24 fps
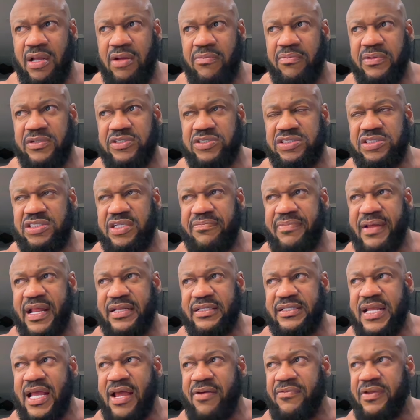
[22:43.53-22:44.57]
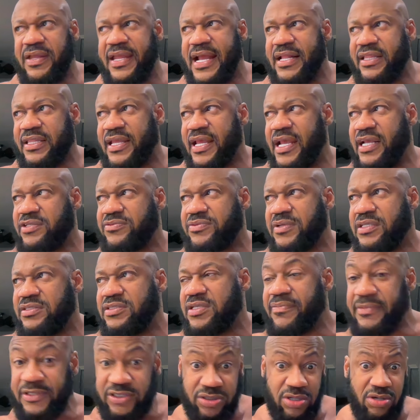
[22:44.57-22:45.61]
But shit, by the time he got the X-ray
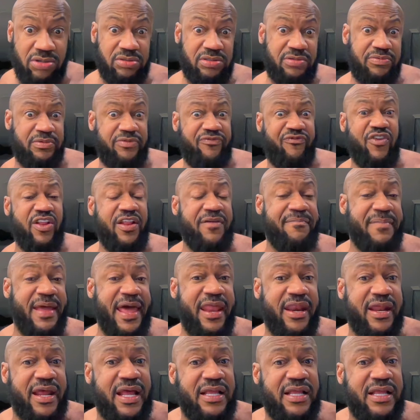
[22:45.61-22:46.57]
done, my shoulder was feeling better.